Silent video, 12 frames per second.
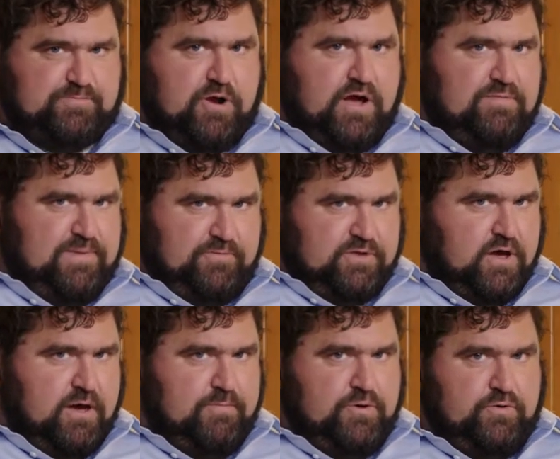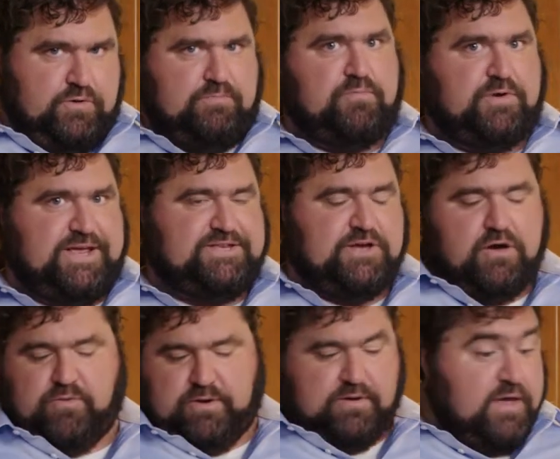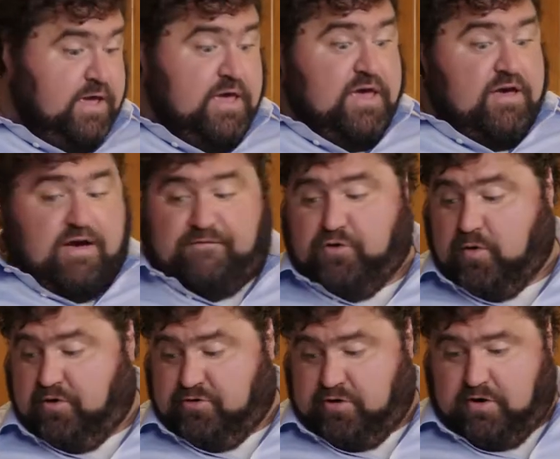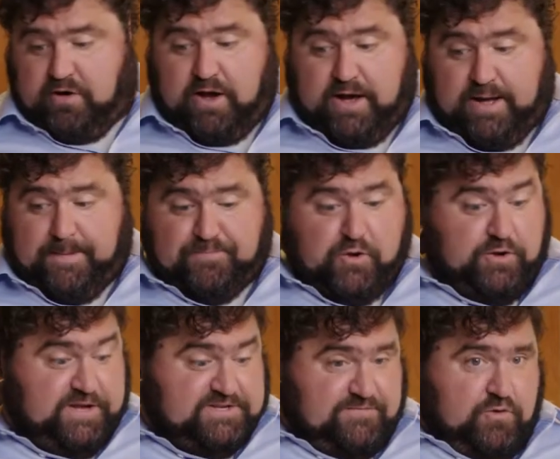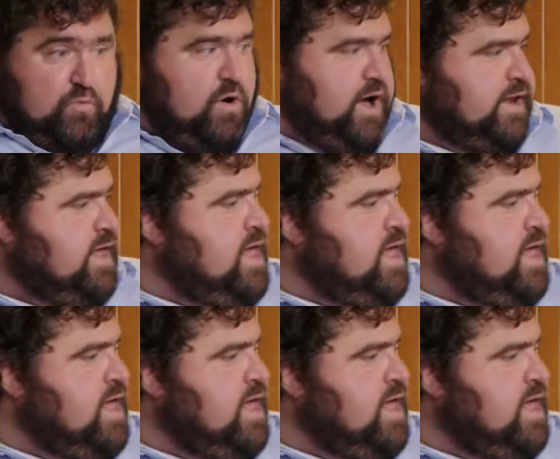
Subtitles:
broth made with kombu and bonito and a few other goodies if you want.